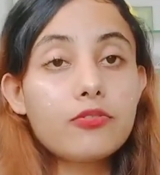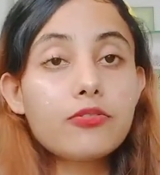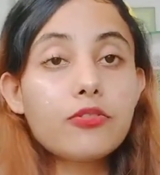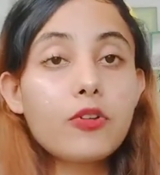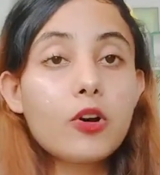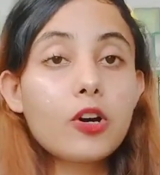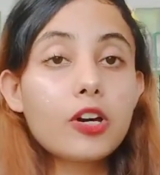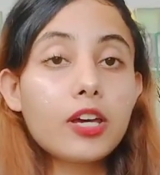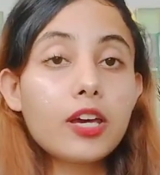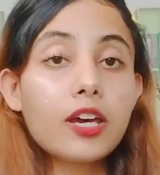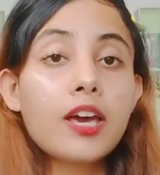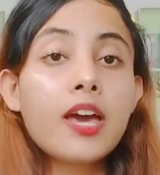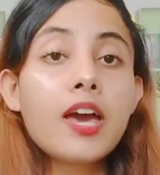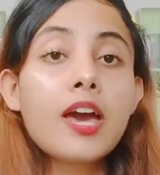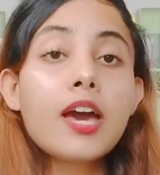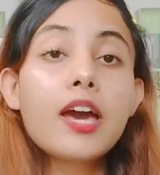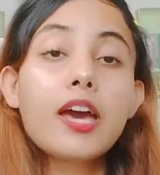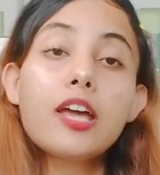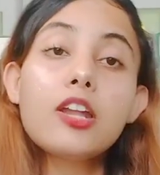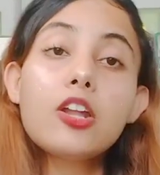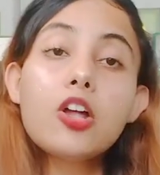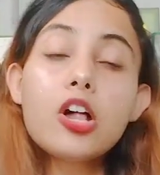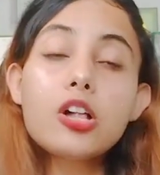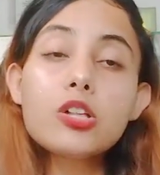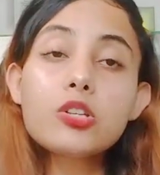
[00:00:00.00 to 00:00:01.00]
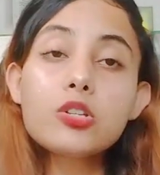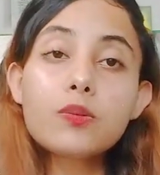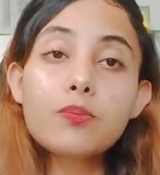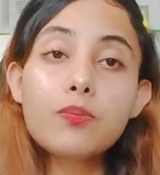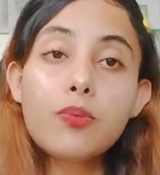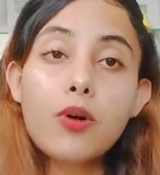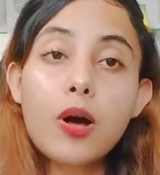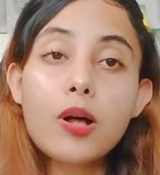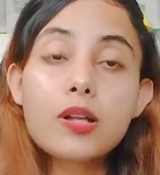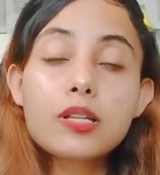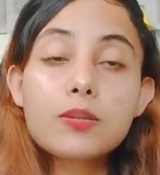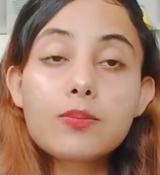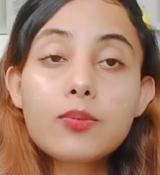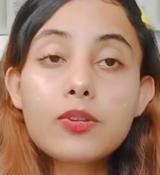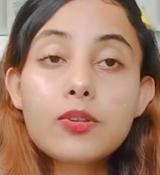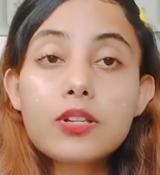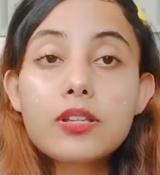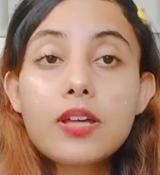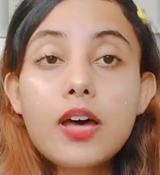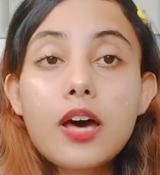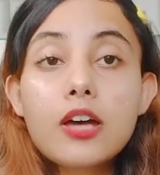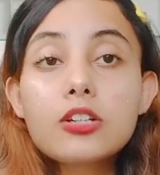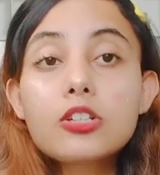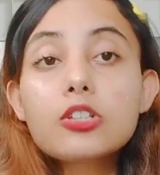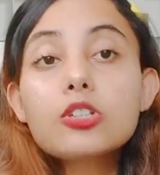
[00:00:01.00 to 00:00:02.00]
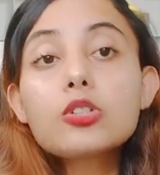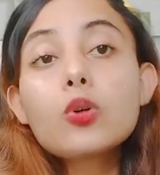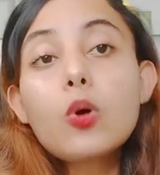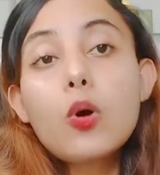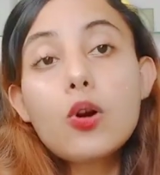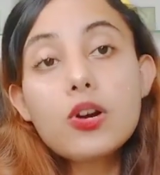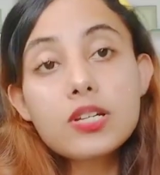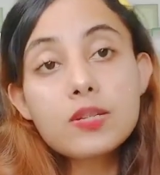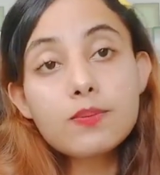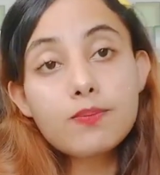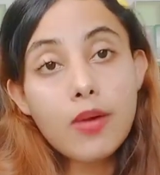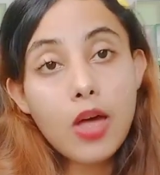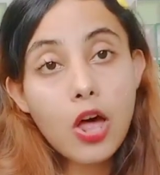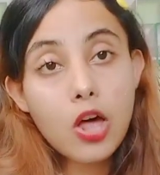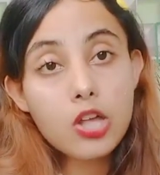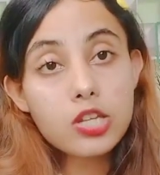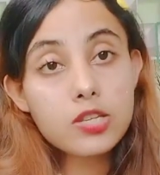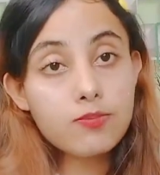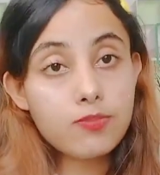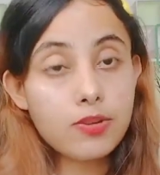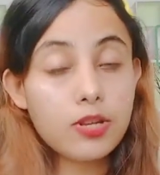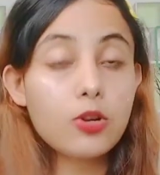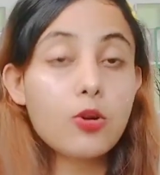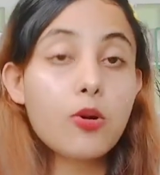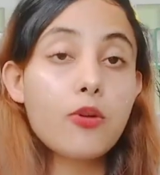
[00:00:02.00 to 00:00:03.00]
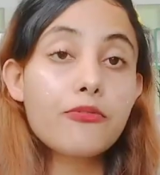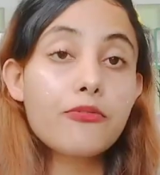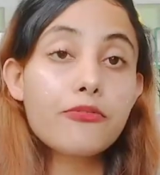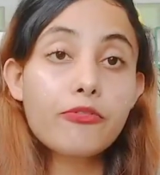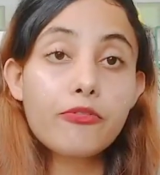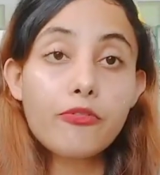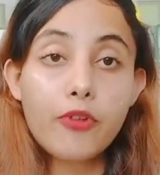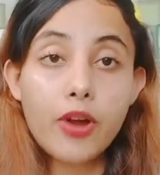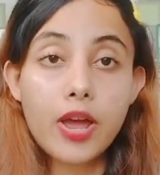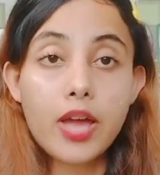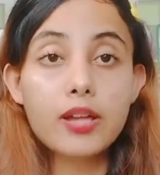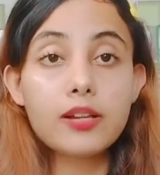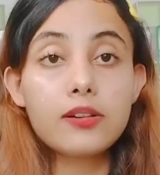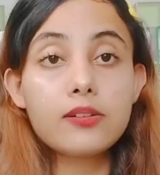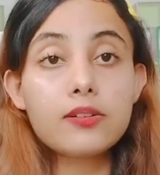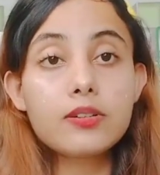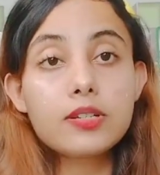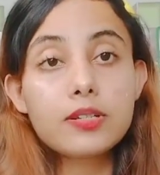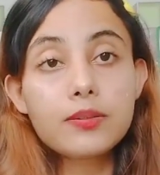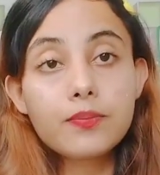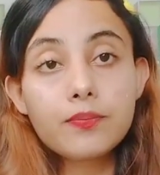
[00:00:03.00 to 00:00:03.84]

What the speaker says: Okay, it's also possible that your spouse be your friend.